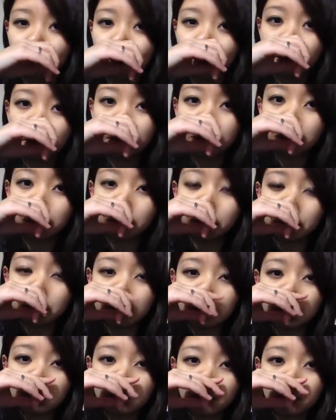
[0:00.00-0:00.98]
concert
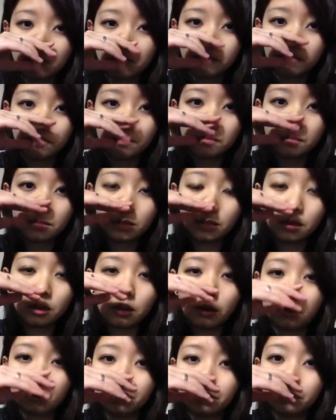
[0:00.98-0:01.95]
was
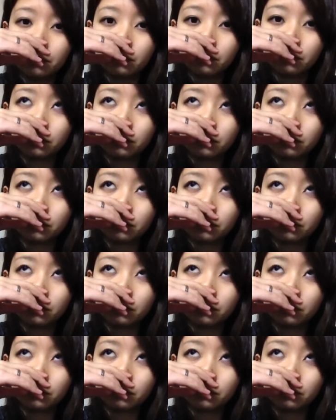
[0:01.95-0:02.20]
um,